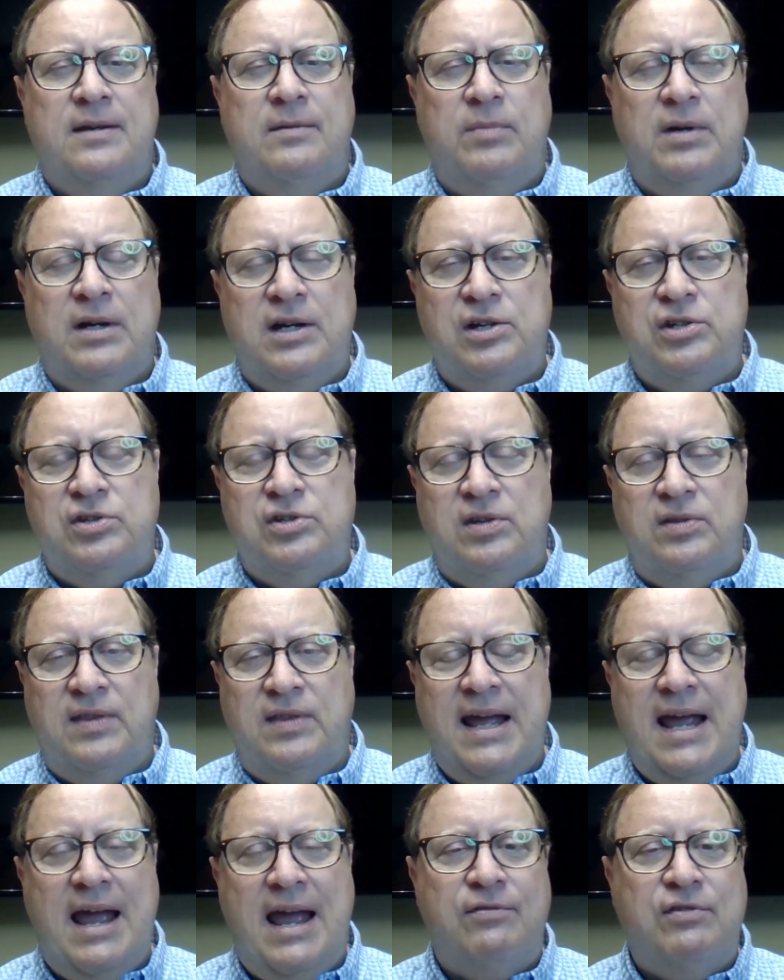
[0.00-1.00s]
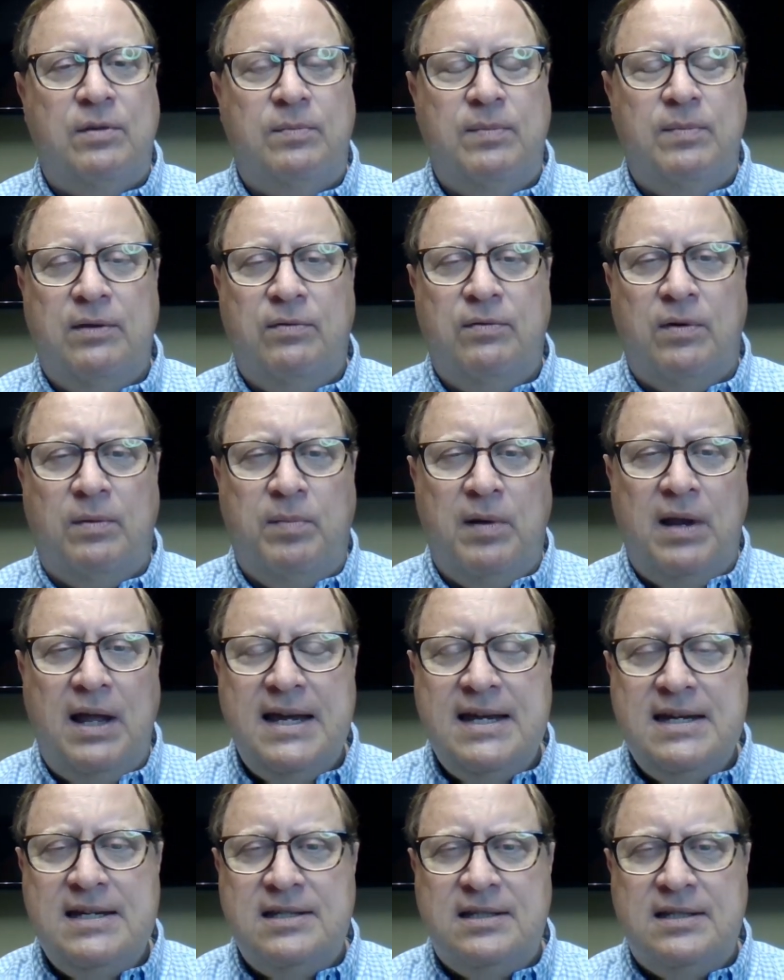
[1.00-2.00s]
because they have to be
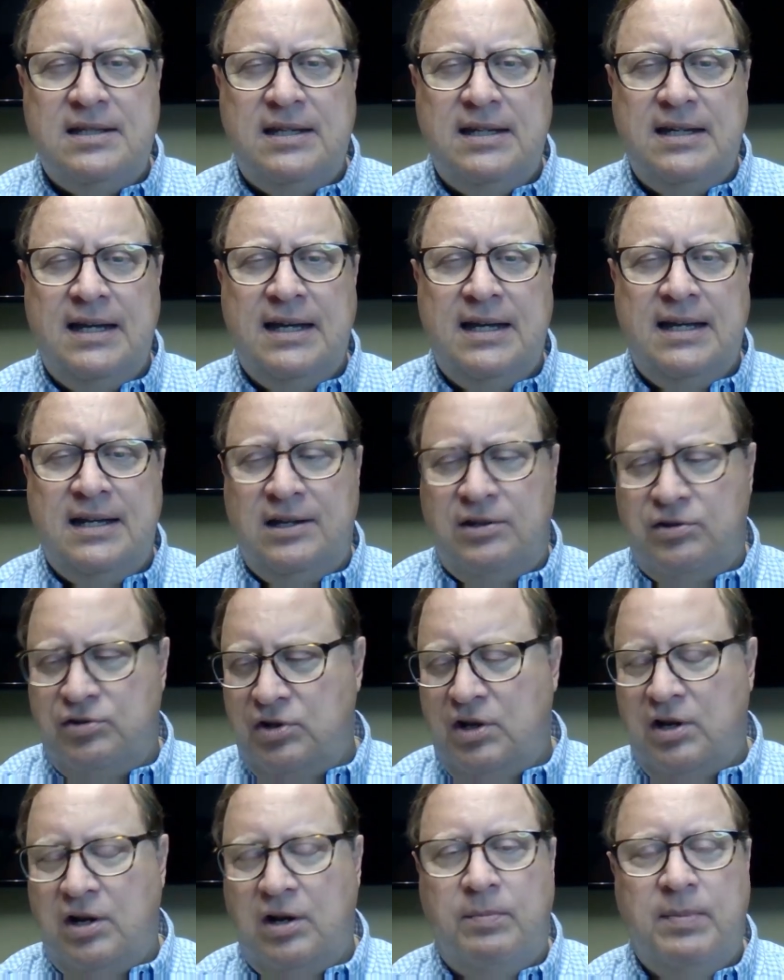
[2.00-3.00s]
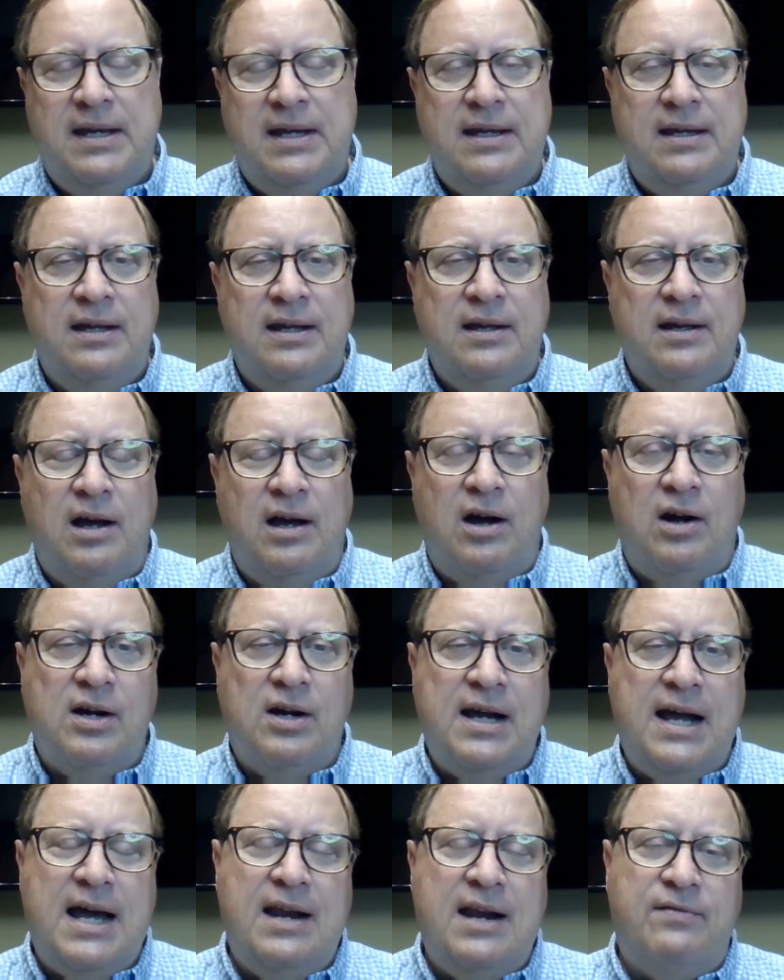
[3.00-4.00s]
replaced and there's going to be all
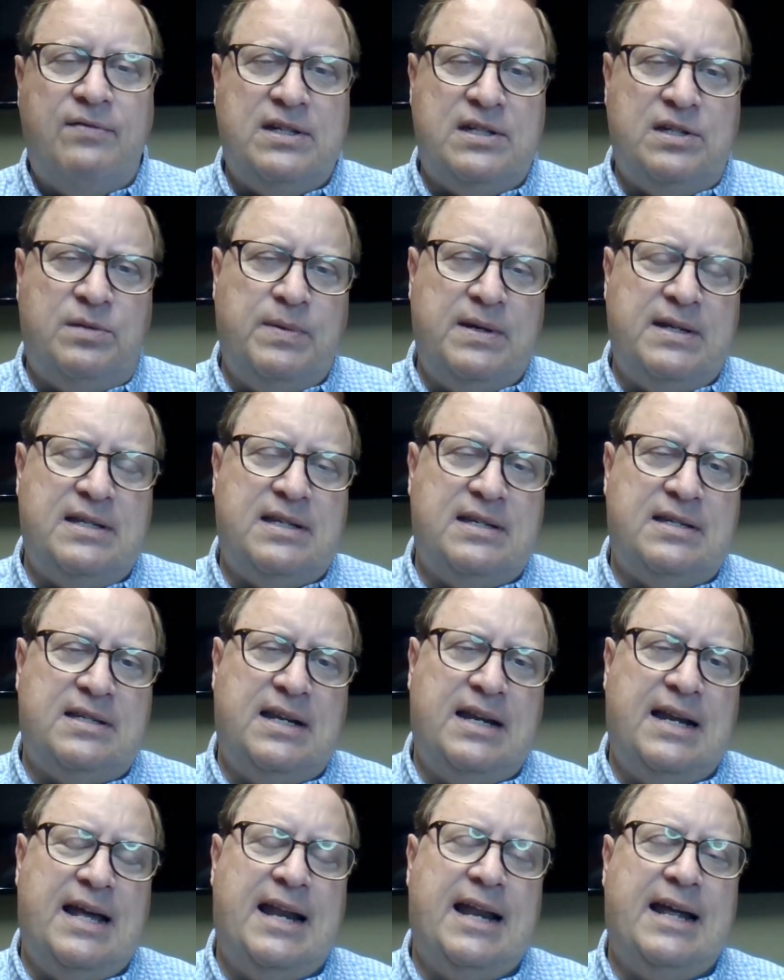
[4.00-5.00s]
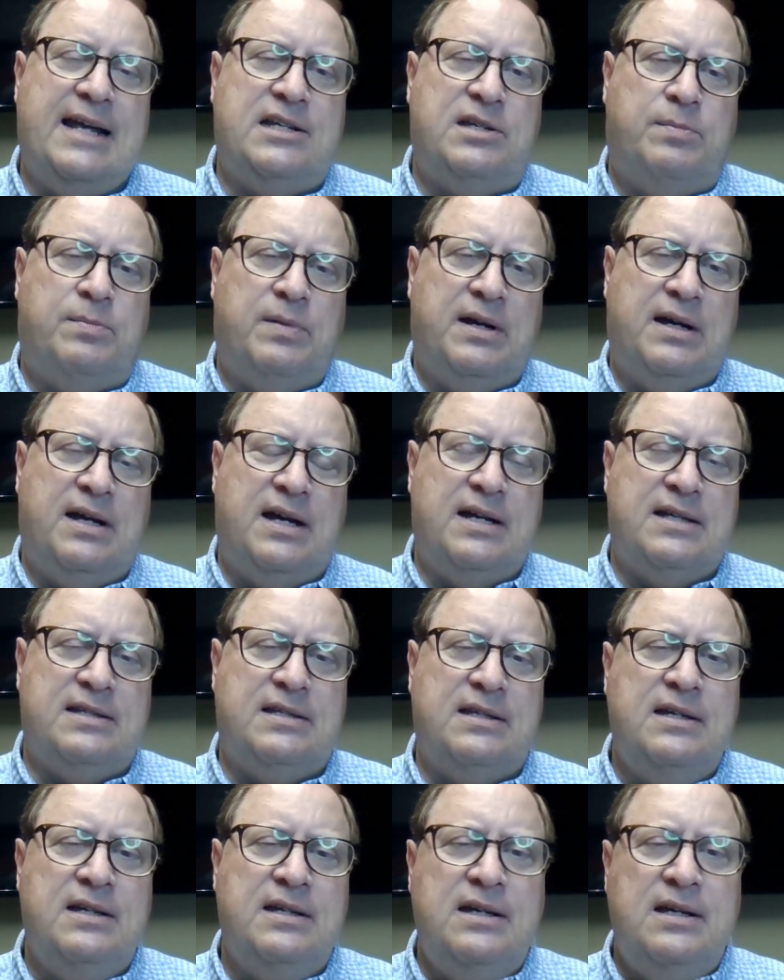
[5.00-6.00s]
kind of expenses and headaches because
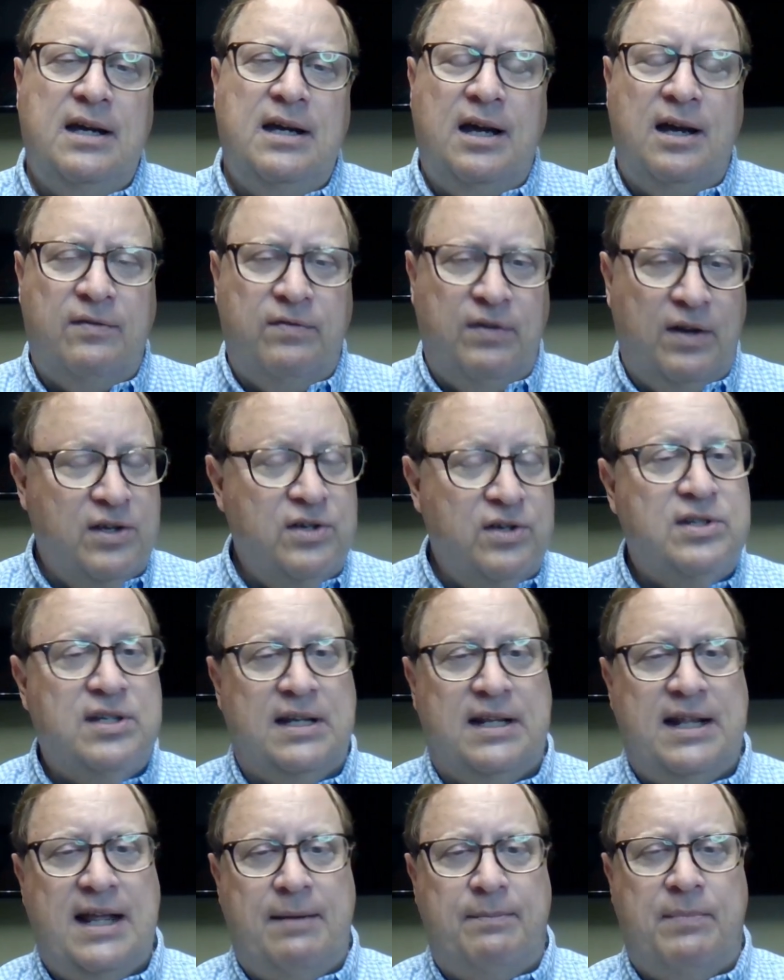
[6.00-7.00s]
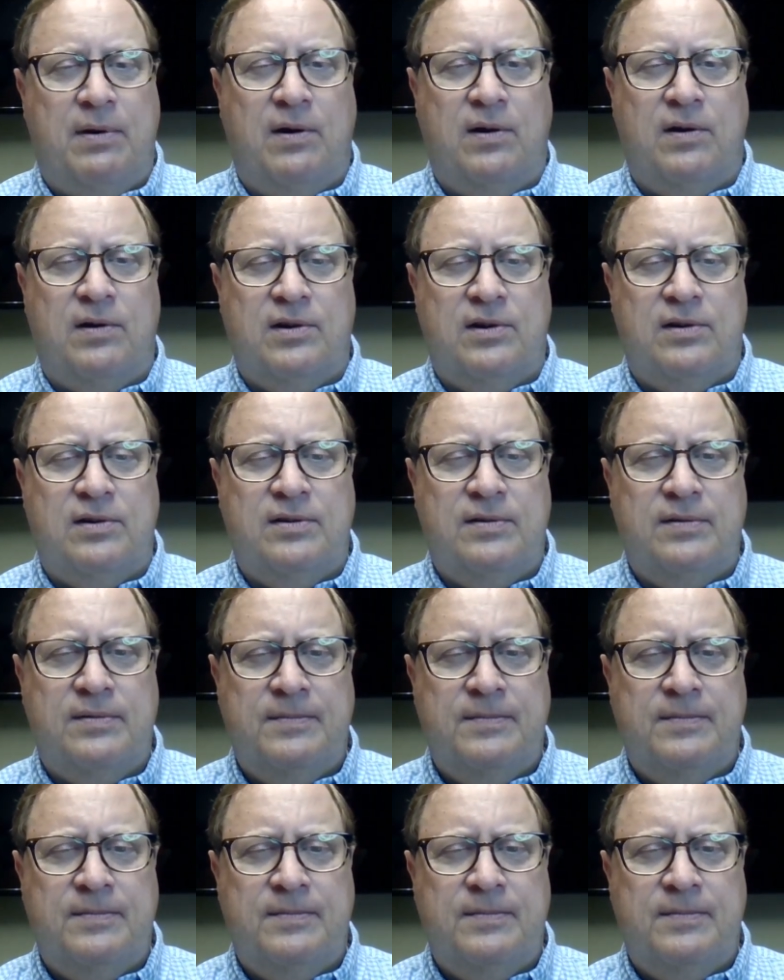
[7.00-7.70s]
of losing that partner.